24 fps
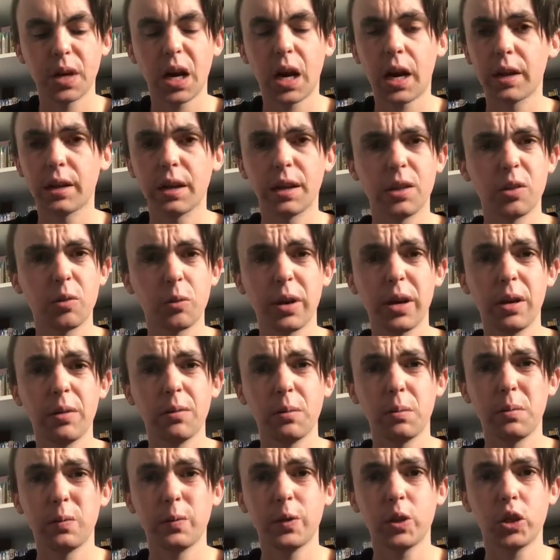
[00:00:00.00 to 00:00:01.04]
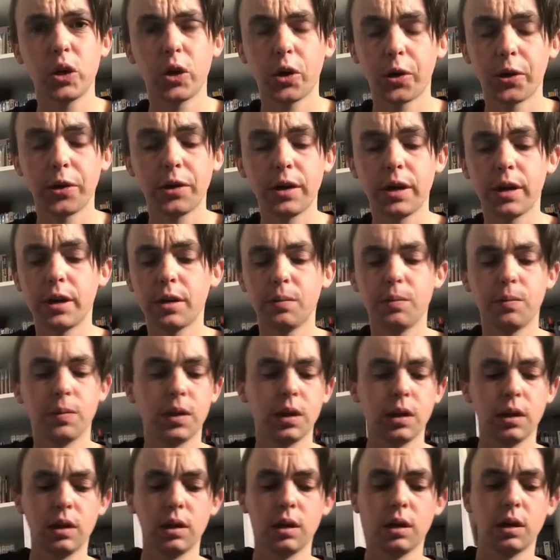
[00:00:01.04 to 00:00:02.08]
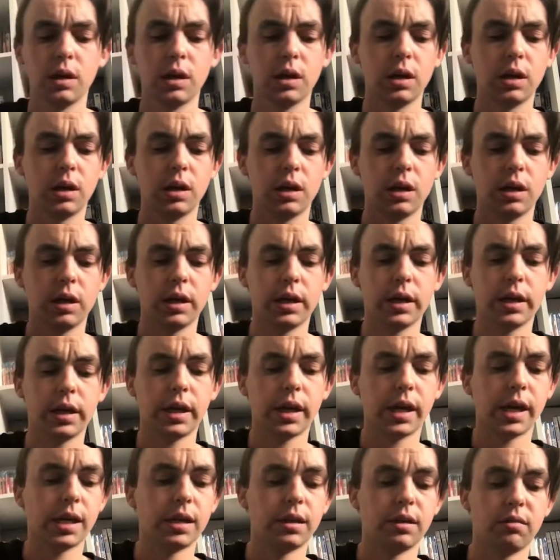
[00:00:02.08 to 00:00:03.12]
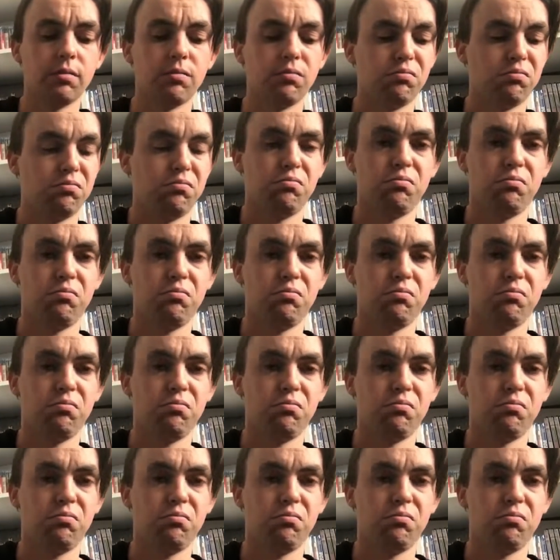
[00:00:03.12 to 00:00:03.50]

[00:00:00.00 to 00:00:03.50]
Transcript: only 3 of them showing up. And